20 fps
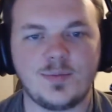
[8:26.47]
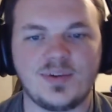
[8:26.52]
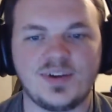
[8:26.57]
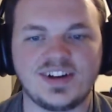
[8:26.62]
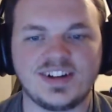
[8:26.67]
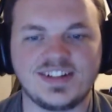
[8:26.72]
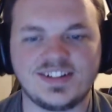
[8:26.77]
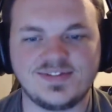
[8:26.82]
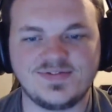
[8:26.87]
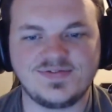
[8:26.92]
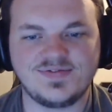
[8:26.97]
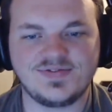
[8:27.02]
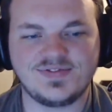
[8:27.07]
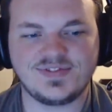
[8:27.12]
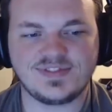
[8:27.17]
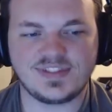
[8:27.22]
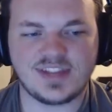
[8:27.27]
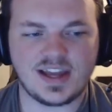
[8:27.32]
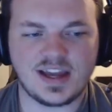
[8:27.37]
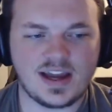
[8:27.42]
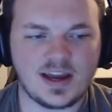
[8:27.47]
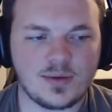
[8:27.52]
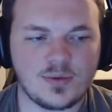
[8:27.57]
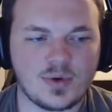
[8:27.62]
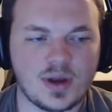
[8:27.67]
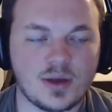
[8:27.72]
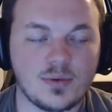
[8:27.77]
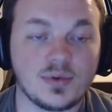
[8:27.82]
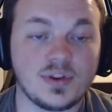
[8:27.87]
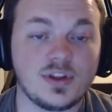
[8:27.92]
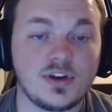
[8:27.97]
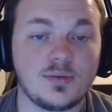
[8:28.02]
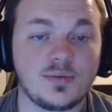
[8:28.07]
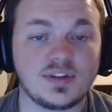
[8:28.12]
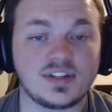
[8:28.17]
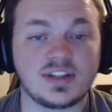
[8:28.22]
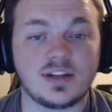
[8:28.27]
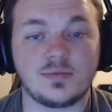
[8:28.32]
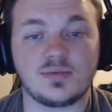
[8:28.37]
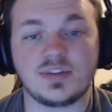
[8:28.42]
But, yeah, I really hope
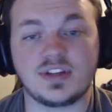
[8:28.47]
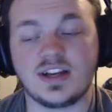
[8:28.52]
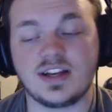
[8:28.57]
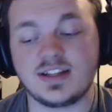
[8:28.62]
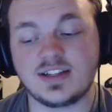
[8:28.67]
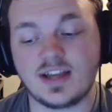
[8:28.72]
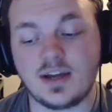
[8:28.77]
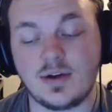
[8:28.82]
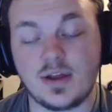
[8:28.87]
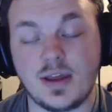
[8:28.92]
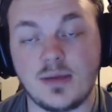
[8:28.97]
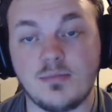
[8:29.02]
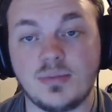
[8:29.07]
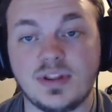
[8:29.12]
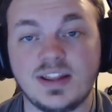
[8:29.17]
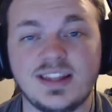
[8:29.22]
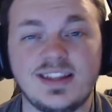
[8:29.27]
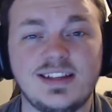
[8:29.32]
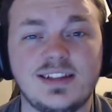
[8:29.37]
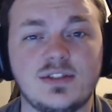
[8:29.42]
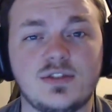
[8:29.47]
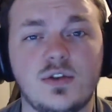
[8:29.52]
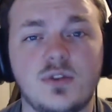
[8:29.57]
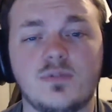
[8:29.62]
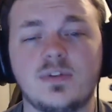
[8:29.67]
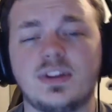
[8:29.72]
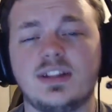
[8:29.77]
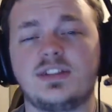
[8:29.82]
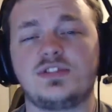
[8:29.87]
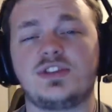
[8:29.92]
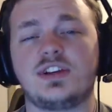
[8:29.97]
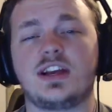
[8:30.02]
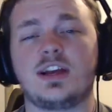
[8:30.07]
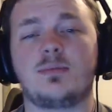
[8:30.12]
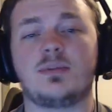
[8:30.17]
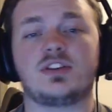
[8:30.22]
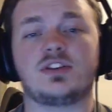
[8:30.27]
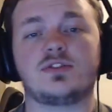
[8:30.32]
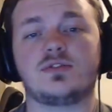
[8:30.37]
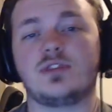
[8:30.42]
this helps you guys out. And please don't forget to check
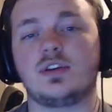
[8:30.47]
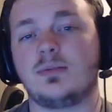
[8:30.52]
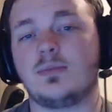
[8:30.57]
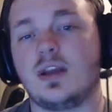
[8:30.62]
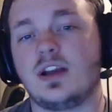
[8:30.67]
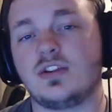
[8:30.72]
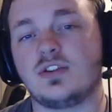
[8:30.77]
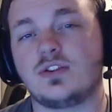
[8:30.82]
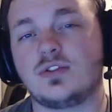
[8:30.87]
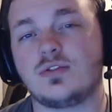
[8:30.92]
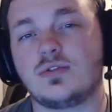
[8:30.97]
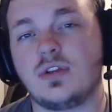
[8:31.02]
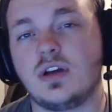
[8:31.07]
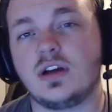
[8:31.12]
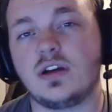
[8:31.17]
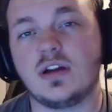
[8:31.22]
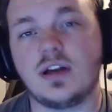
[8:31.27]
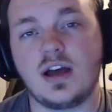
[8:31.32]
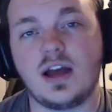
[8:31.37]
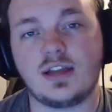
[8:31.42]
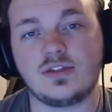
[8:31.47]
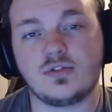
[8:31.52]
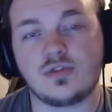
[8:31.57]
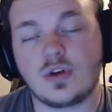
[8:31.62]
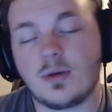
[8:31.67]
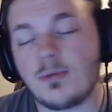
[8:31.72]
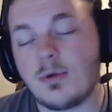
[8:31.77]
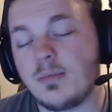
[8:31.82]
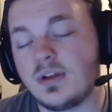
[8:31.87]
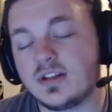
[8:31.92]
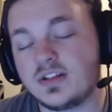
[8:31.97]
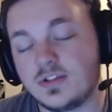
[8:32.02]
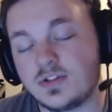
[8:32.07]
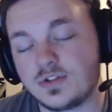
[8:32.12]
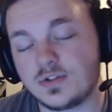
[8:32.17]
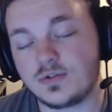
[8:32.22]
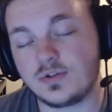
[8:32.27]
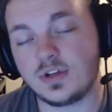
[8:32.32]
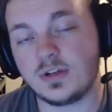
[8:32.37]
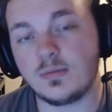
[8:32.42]
out my stream. I try my best to
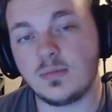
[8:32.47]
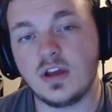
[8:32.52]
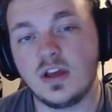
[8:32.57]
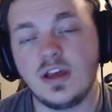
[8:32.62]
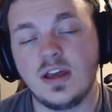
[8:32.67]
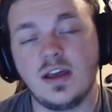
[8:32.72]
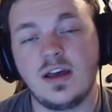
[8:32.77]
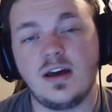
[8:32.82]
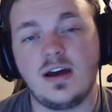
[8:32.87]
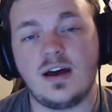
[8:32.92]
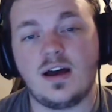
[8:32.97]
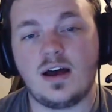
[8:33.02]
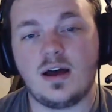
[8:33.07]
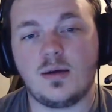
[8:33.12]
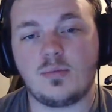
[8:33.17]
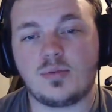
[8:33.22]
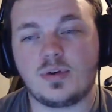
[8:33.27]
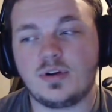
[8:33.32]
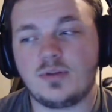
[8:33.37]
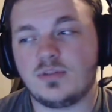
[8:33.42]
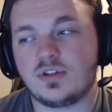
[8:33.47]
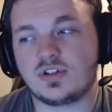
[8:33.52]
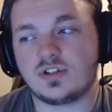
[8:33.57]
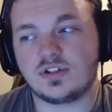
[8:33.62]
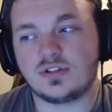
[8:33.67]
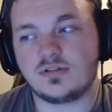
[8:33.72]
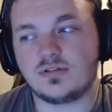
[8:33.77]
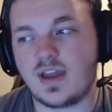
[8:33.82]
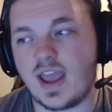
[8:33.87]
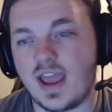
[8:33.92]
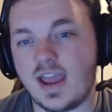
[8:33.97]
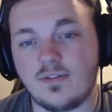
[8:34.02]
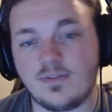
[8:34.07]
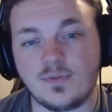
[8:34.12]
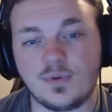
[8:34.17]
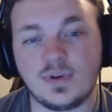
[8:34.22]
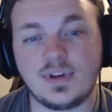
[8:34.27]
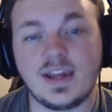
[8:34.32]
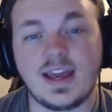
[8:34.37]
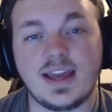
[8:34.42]
stream pretty much
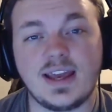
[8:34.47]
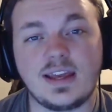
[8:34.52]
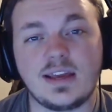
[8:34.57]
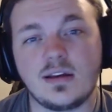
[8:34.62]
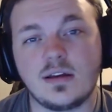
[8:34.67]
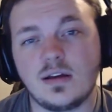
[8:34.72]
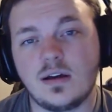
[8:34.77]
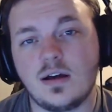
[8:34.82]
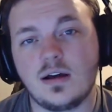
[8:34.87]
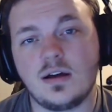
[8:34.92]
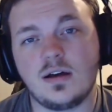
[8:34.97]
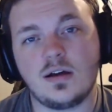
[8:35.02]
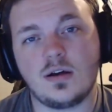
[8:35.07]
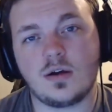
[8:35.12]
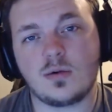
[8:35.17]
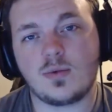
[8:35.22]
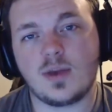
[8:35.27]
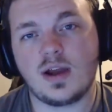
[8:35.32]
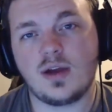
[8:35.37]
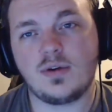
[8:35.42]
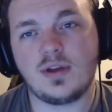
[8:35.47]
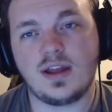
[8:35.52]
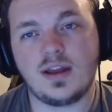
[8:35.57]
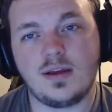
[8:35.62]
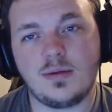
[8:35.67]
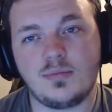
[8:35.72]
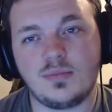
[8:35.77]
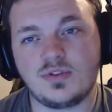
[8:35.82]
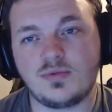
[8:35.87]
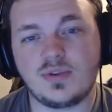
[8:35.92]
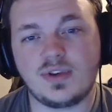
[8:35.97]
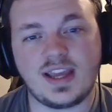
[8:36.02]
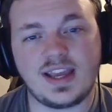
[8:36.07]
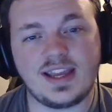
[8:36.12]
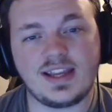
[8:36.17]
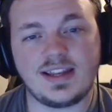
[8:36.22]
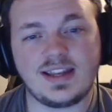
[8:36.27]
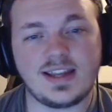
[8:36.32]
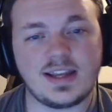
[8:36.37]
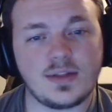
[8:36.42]
every day around between
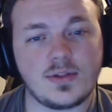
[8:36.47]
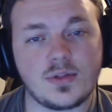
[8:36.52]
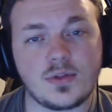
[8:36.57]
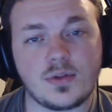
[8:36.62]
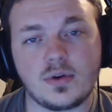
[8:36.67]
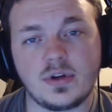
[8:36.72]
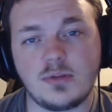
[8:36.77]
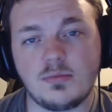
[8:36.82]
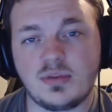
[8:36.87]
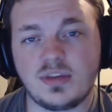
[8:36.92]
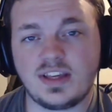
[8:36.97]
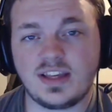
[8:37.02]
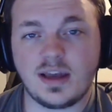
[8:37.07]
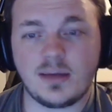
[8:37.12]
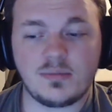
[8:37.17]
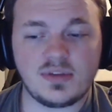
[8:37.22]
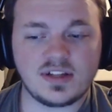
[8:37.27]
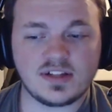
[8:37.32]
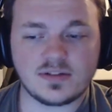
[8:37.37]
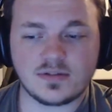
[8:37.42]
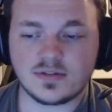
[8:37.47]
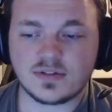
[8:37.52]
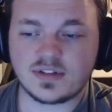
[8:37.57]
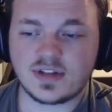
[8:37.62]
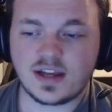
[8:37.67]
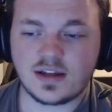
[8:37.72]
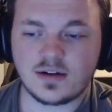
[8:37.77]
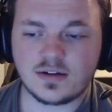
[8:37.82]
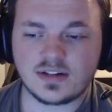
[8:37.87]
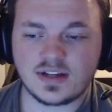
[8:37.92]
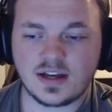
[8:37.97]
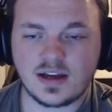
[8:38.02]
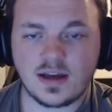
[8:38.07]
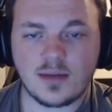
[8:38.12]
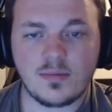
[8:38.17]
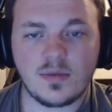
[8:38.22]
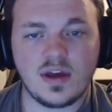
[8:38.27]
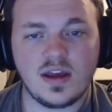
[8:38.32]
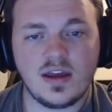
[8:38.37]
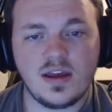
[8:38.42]
8 and 8:30 p.m. Eastern Standard
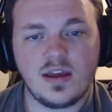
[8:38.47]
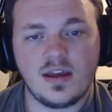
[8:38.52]
Time.